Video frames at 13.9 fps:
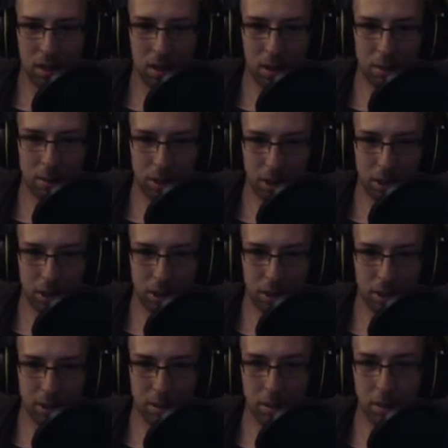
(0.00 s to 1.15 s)
I'm just gonna
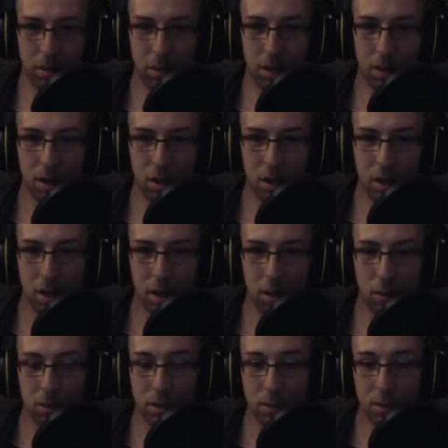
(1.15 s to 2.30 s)
charge through.
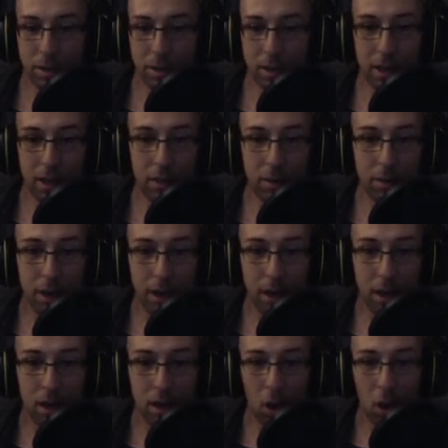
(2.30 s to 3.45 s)
What's the worst they can do, right?
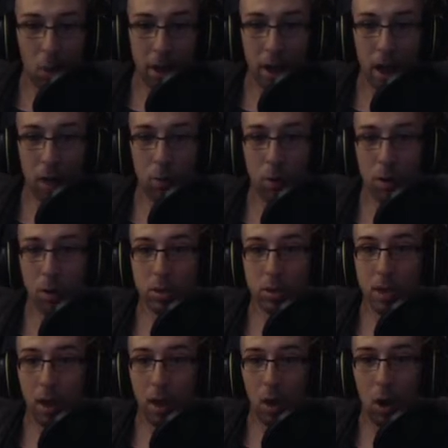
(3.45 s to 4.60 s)
Oh my god, what are those
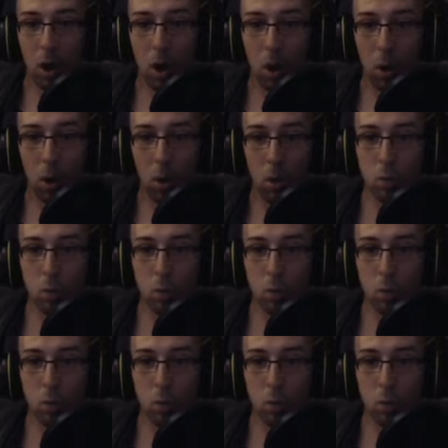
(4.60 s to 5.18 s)
guys? Oh,